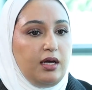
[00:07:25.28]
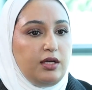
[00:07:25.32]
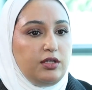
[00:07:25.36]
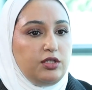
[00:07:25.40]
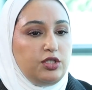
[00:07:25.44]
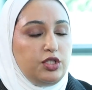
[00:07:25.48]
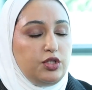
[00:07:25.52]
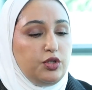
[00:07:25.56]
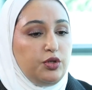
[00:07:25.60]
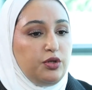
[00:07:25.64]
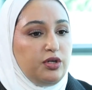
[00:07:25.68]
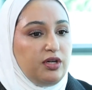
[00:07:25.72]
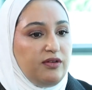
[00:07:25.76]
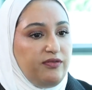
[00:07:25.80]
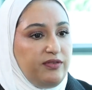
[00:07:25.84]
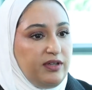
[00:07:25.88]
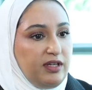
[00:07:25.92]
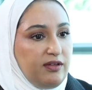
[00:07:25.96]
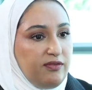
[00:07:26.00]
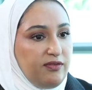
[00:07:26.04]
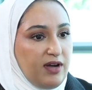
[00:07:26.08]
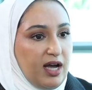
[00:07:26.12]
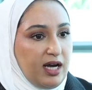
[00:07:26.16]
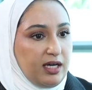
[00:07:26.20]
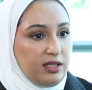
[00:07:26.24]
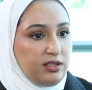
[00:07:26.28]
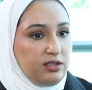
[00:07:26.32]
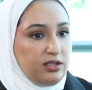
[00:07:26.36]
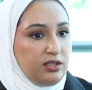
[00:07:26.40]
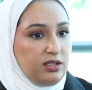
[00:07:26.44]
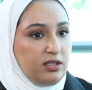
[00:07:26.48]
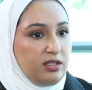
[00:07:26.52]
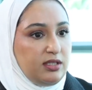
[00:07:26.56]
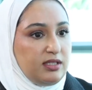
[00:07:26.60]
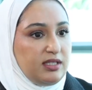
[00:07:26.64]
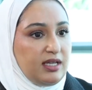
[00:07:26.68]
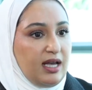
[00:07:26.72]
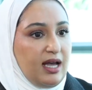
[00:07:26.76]
geographic
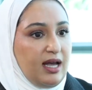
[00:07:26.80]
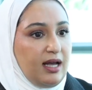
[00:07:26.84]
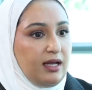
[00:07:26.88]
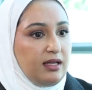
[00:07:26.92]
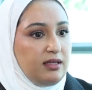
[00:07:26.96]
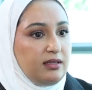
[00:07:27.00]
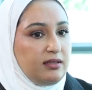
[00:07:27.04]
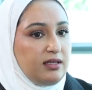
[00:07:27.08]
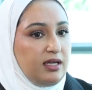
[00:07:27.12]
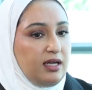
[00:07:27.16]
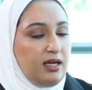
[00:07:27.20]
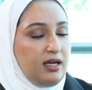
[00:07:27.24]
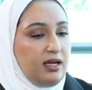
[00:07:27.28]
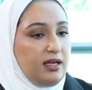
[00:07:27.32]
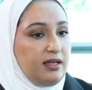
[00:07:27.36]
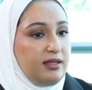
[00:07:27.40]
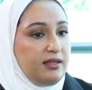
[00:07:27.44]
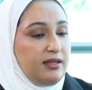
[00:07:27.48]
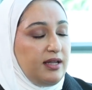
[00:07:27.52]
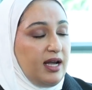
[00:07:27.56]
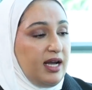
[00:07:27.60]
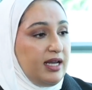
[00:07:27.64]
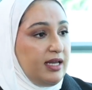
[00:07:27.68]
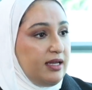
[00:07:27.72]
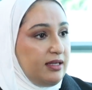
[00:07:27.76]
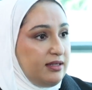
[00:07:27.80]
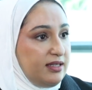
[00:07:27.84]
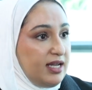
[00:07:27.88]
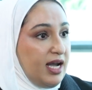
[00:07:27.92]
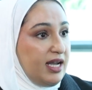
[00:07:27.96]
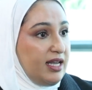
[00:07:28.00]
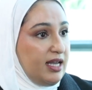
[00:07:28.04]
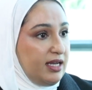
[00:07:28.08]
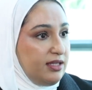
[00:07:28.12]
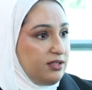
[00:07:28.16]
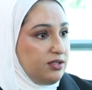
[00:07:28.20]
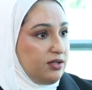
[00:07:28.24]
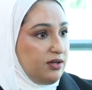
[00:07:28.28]
factors, and
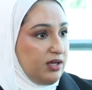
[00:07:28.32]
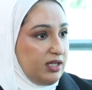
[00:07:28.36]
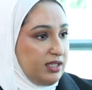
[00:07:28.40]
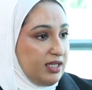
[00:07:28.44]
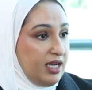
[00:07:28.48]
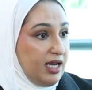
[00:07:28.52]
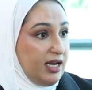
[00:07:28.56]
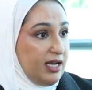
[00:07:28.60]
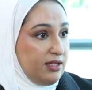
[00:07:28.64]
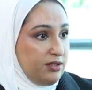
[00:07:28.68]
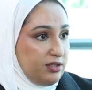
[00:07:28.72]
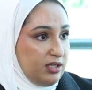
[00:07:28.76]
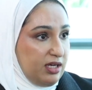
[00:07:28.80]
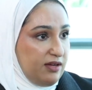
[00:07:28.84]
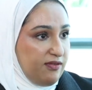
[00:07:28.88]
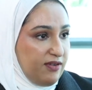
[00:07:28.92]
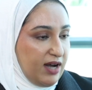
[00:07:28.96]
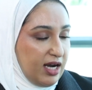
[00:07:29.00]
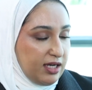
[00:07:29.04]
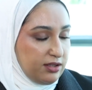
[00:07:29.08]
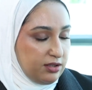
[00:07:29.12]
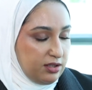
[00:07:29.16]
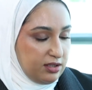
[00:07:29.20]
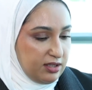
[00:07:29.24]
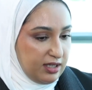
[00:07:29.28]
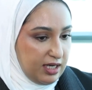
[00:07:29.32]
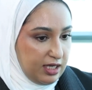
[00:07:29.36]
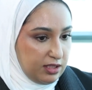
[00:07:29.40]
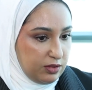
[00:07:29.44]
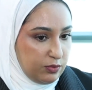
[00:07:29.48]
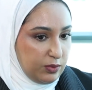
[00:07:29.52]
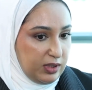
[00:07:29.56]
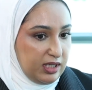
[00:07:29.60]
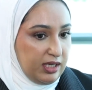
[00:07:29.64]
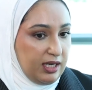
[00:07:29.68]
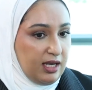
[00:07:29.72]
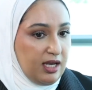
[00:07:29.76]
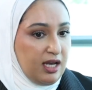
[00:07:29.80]
dietary factors as
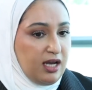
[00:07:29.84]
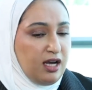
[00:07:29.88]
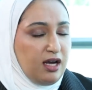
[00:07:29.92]
well.